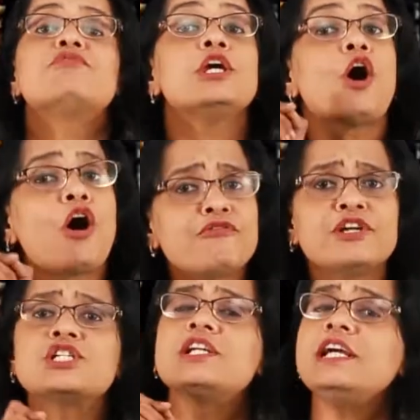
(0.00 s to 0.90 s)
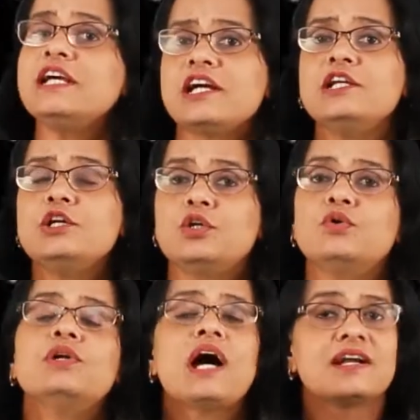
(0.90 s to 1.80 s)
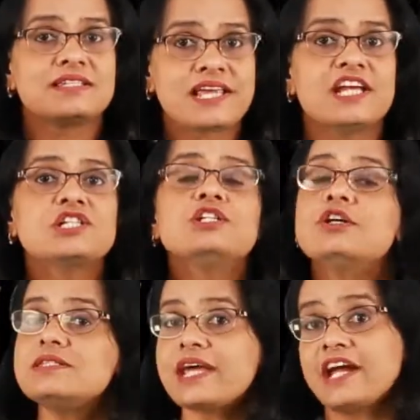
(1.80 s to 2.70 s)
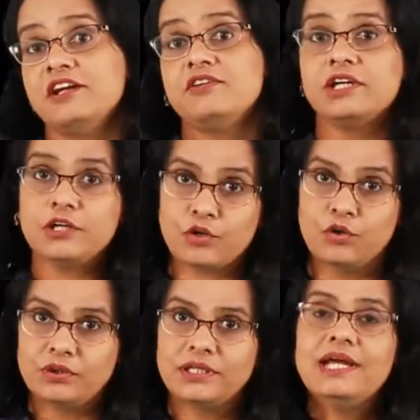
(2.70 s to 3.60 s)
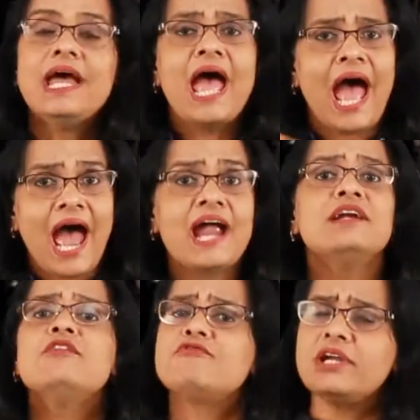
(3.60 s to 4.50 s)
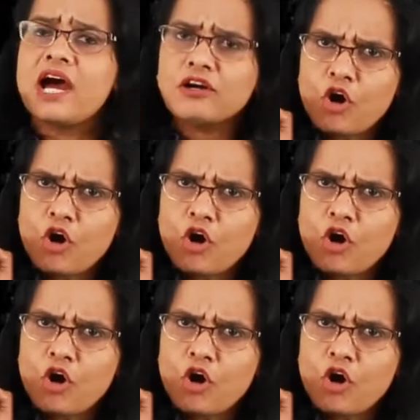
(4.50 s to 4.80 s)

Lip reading: we officially conclude our session on secondary growth. And we are